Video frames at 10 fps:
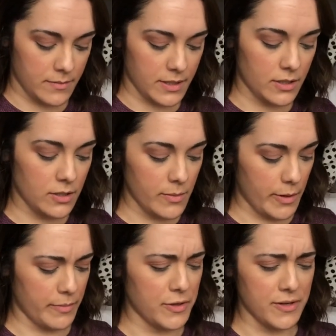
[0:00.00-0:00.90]
but a little
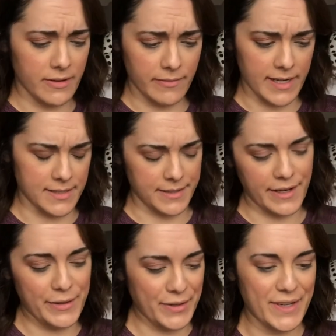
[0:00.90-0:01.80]
more muted raisin
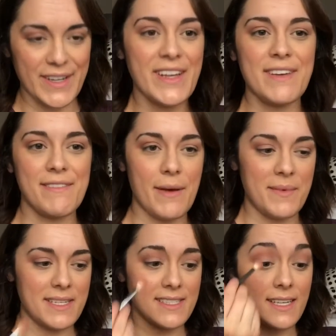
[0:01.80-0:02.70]
color, if that
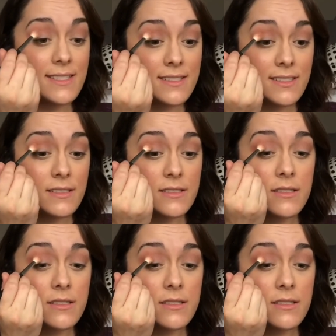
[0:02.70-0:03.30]
makes sense.